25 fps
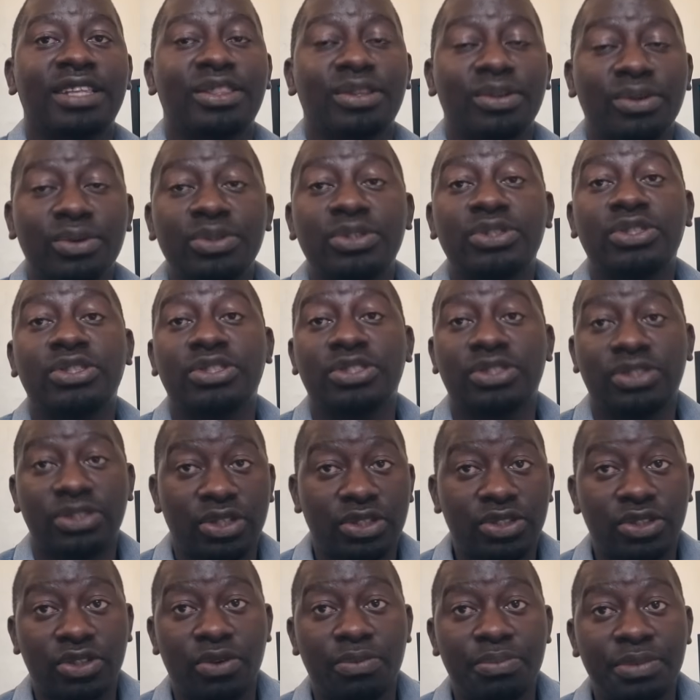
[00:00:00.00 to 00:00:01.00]
through
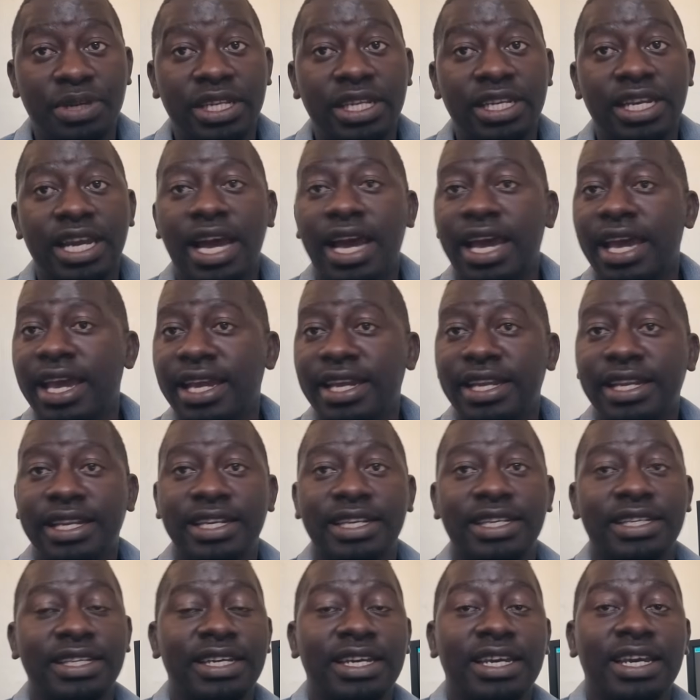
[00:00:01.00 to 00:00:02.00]
social media
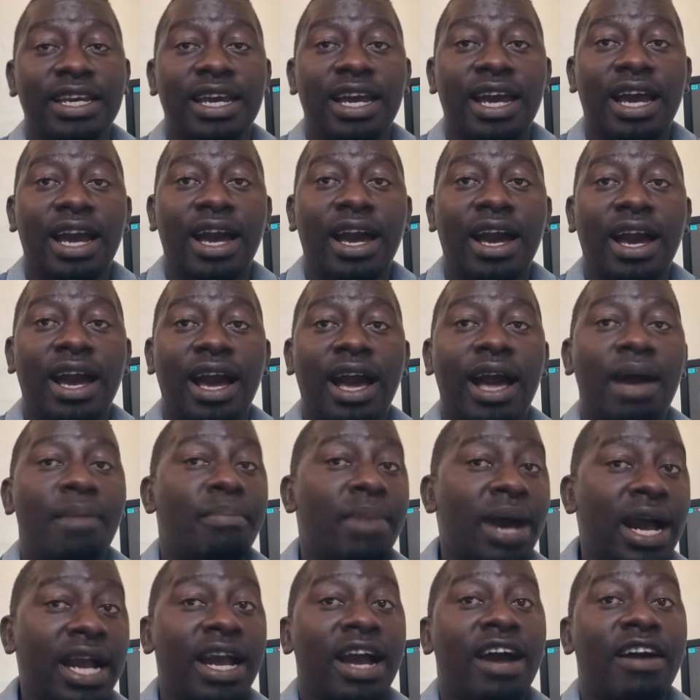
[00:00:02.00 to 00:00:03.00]
and
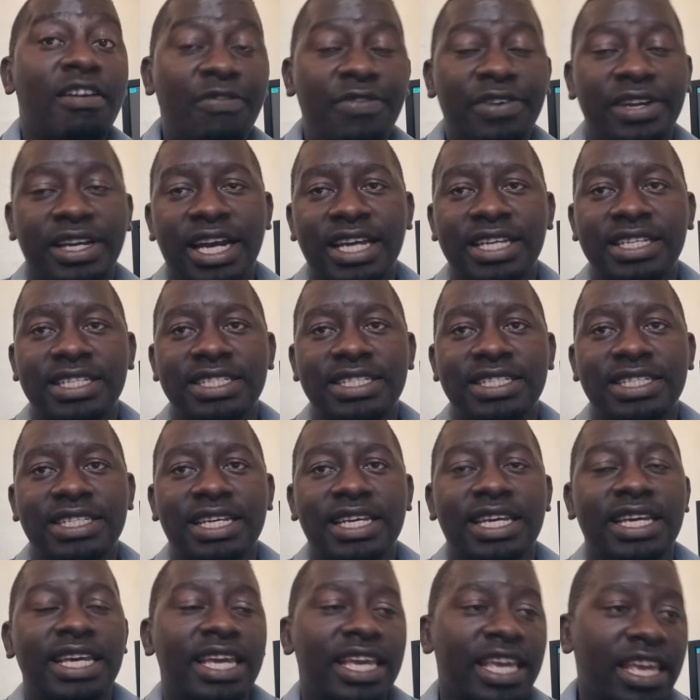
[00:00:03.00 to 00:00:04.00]
among Africans,
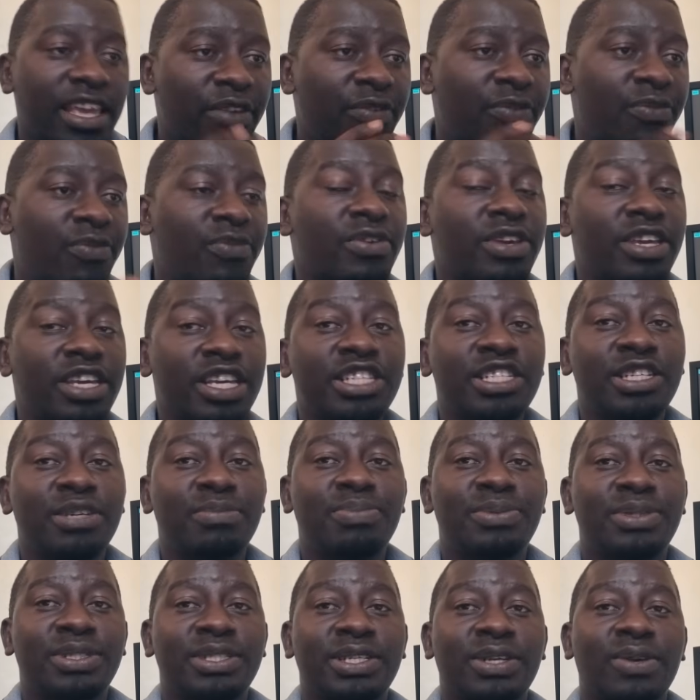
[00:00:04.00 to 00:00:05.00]
if
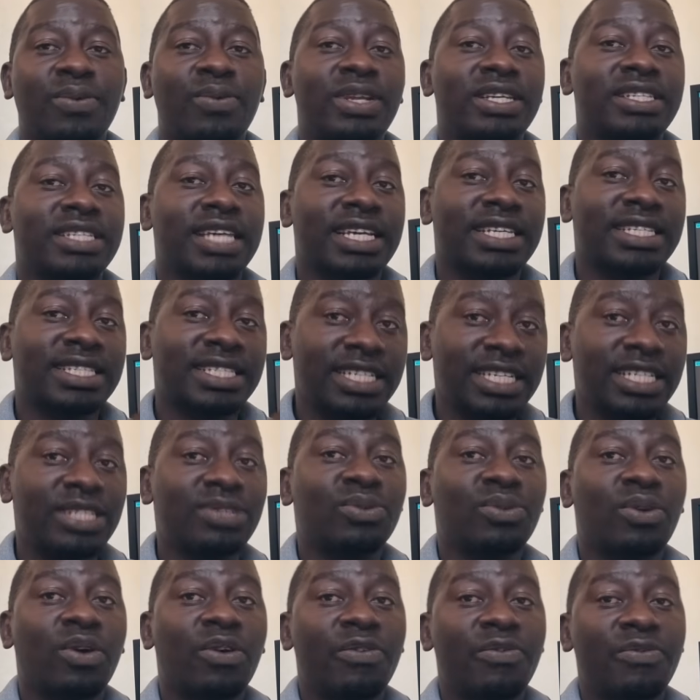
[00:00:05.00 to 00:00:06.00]
Egypt will succeed
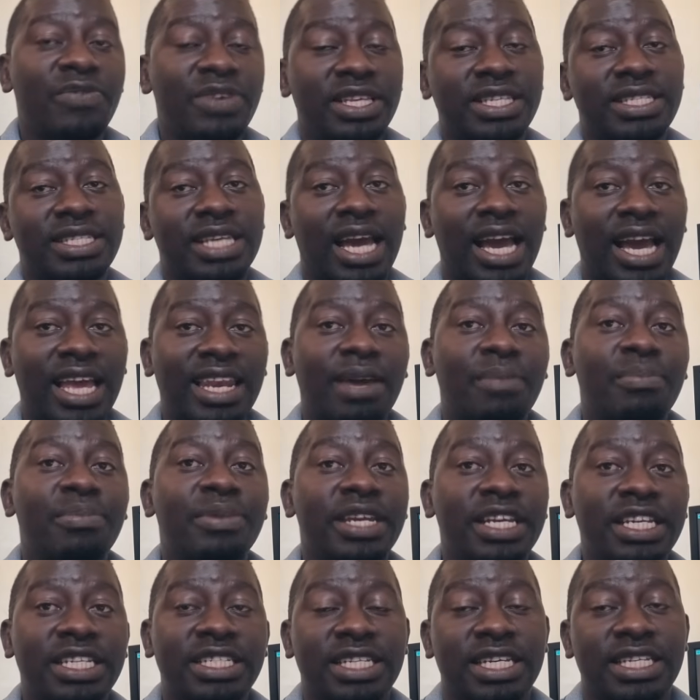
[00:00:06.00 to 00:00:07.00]
to convince Arab
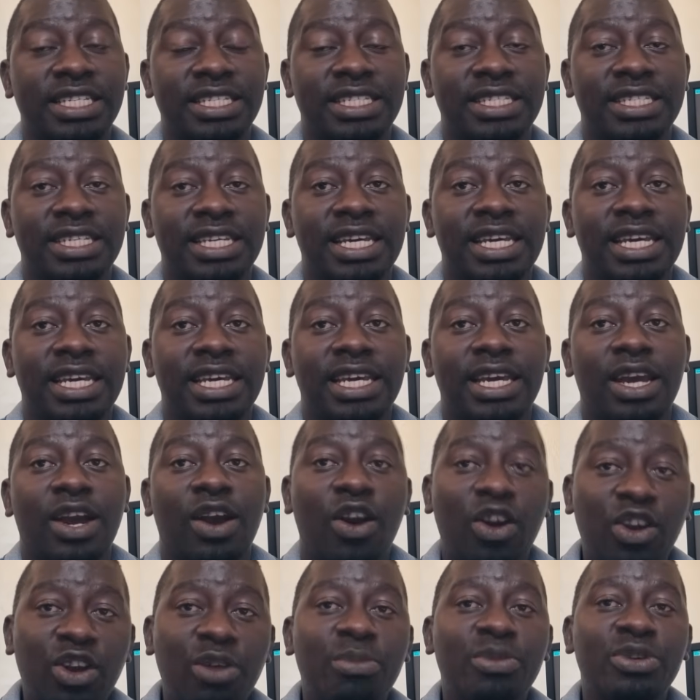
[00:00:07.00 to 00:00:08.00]
nations,
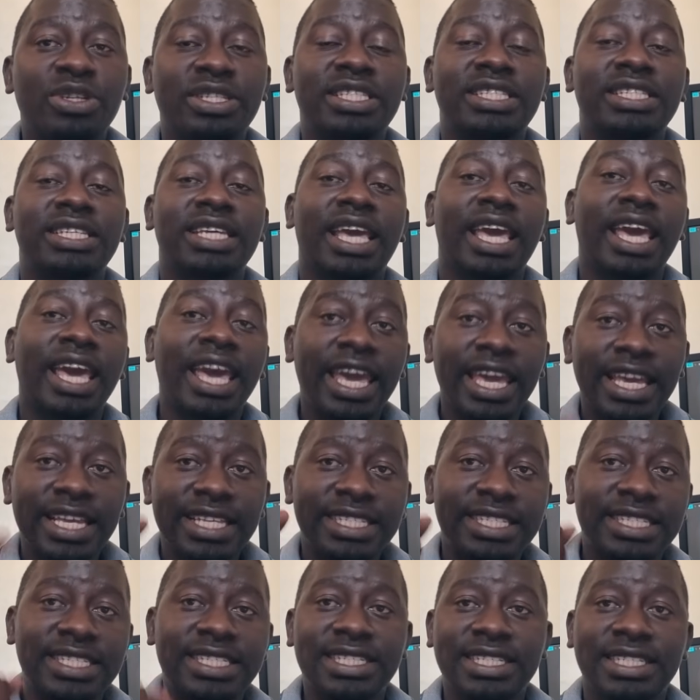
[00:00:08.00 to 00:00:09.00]
almost
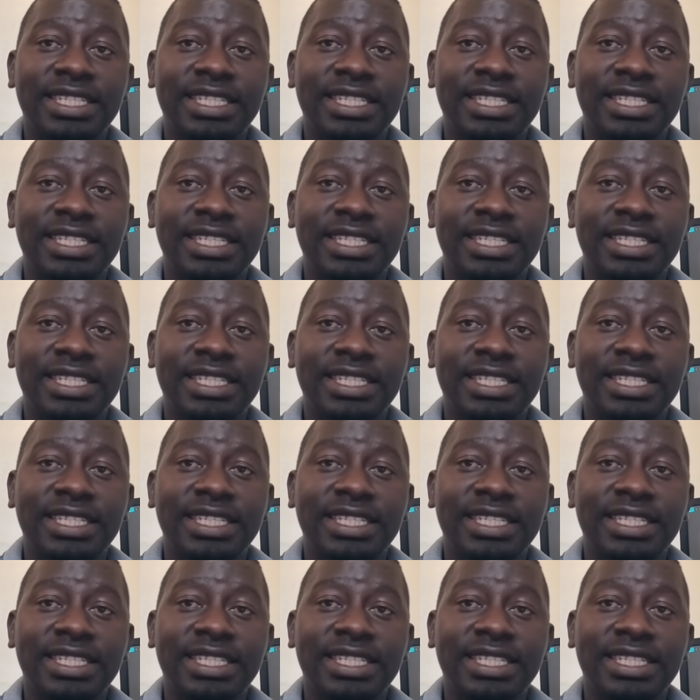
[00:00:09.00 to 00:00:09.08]
8